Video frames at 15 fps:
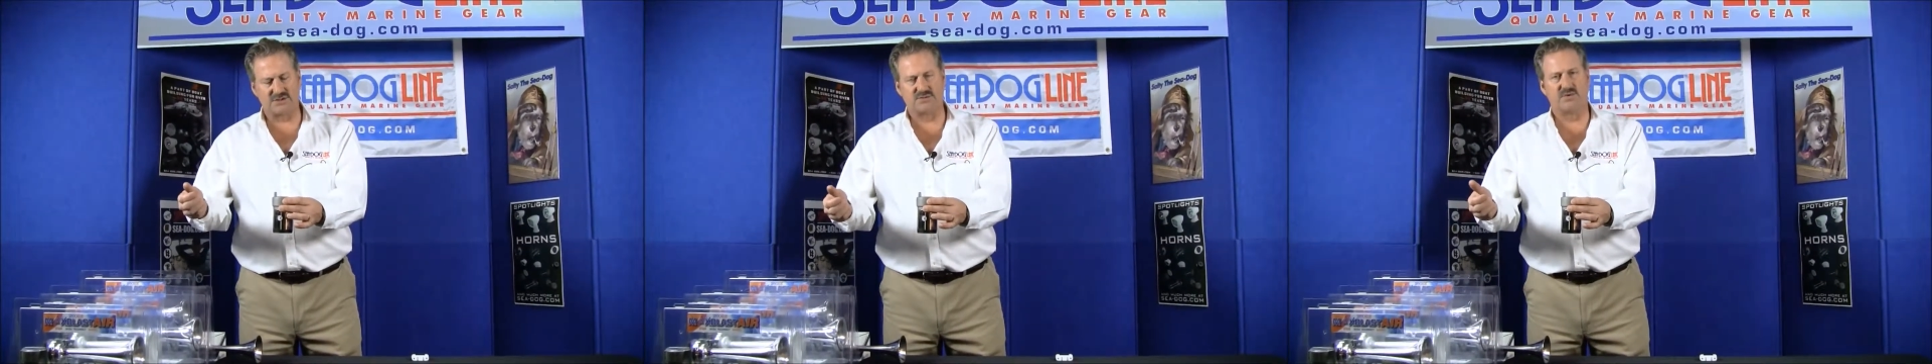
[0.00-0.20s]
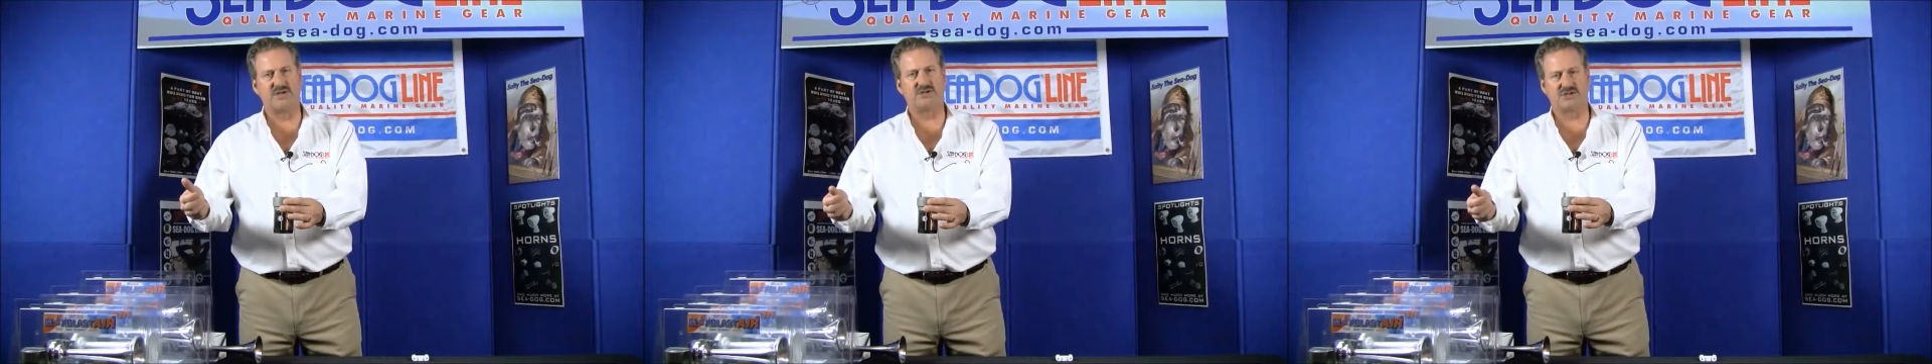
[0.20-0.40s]

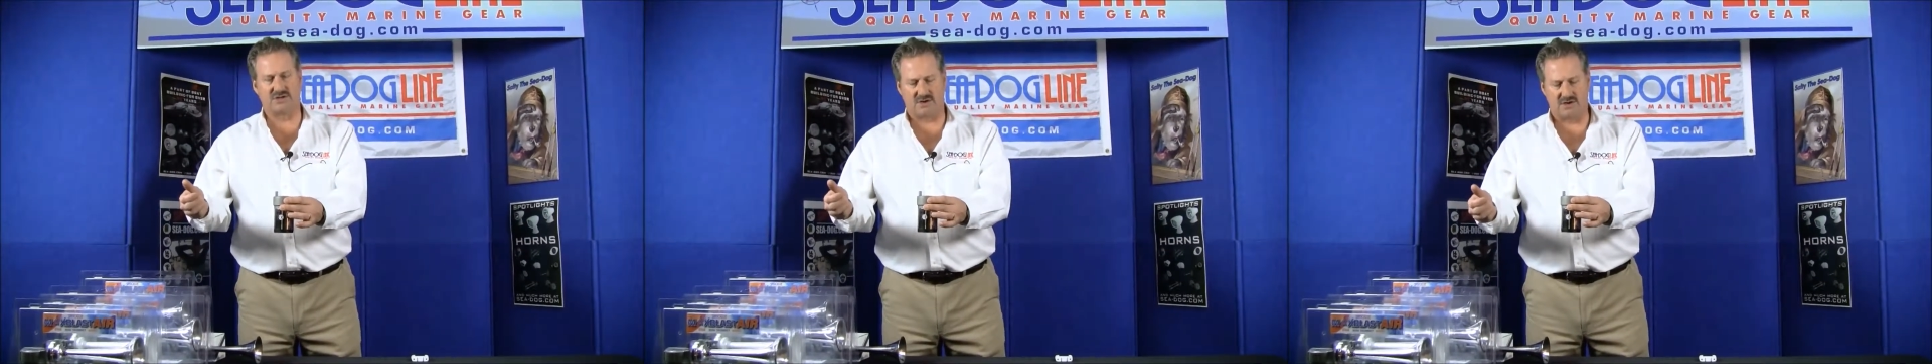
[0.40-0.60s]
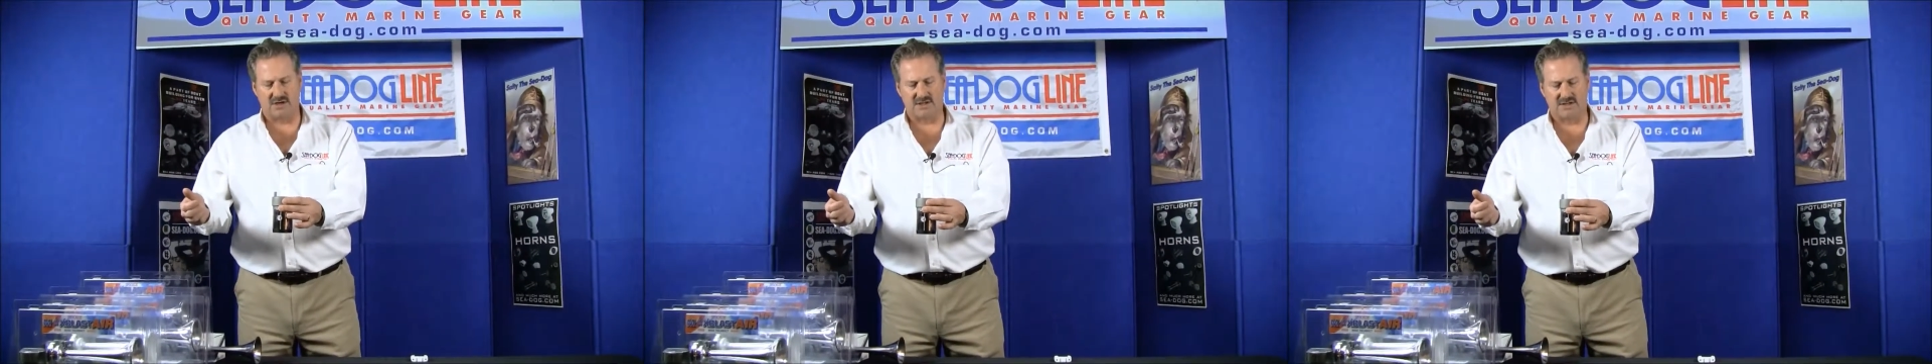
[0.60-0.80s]
switch
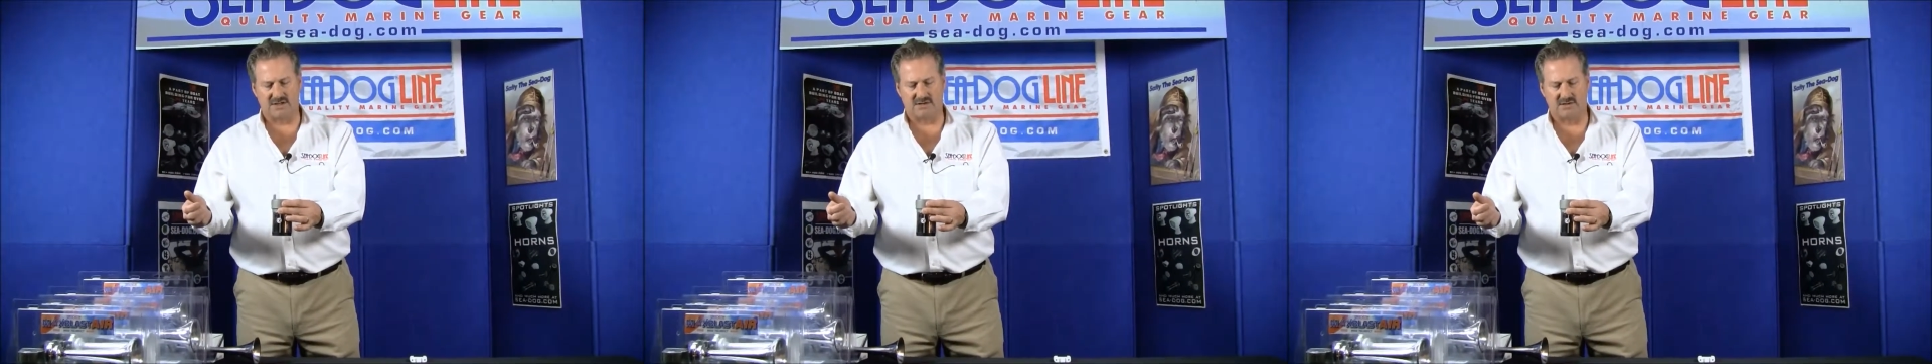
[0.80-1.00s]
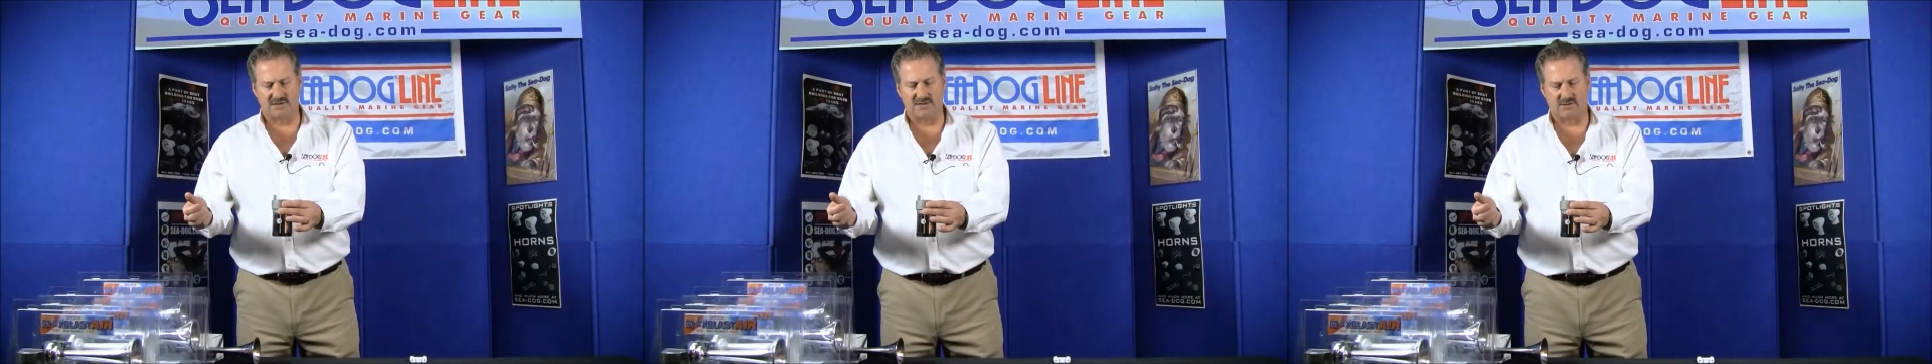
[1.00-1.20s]
to honk
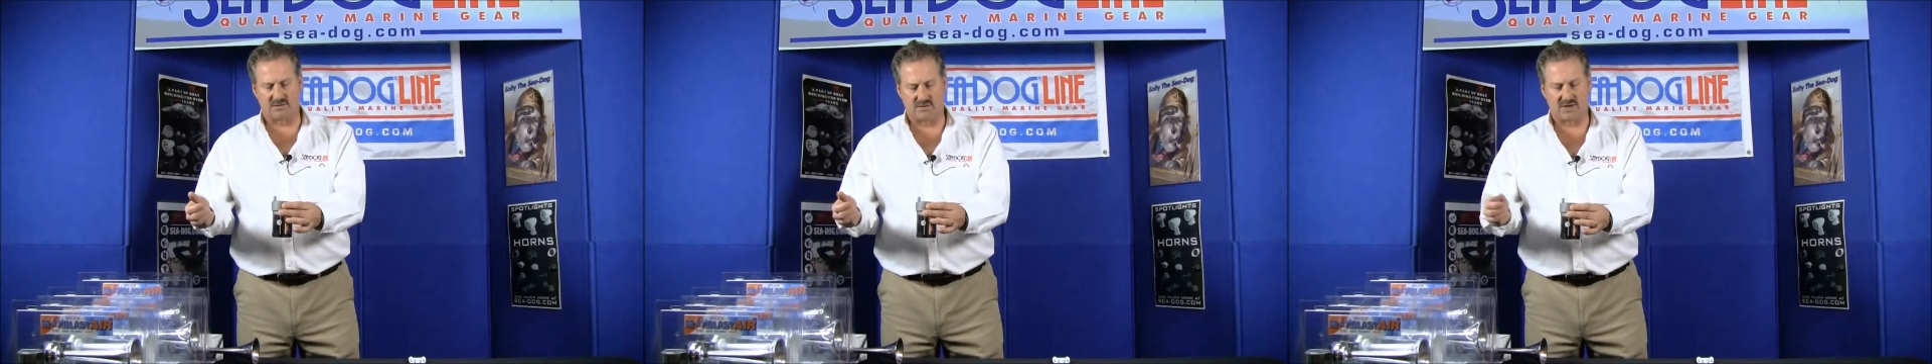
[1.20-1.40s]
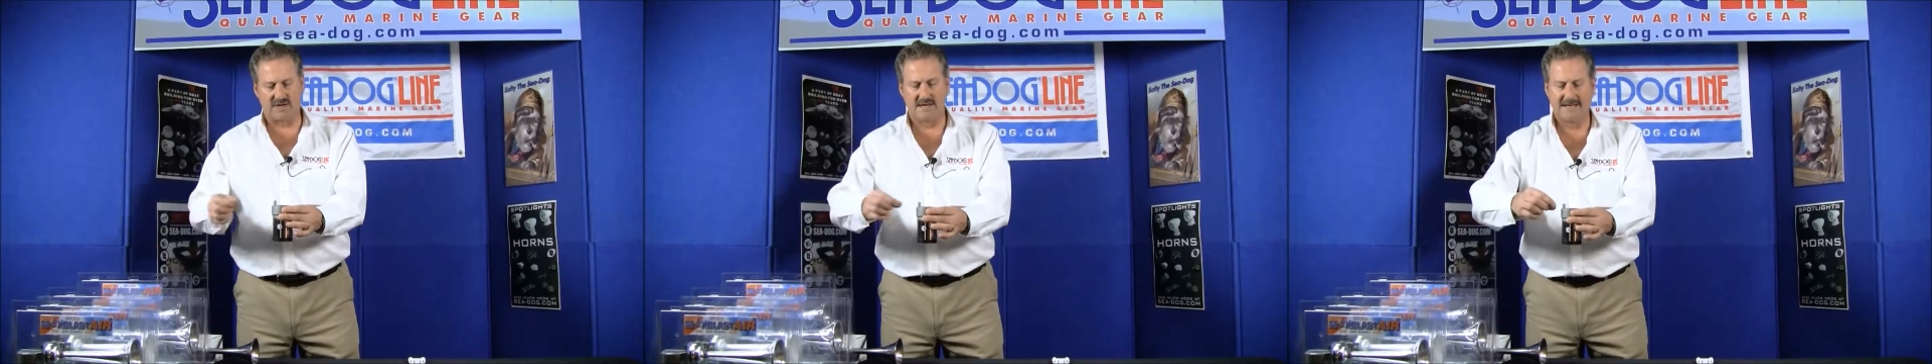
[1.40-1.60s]
the
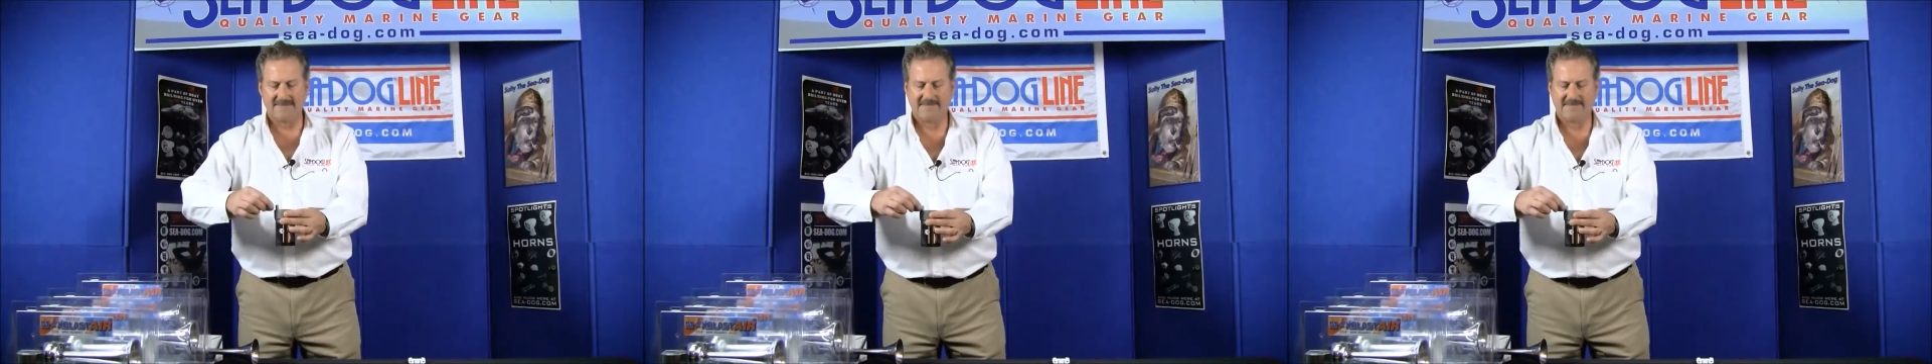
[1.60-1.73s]
horn.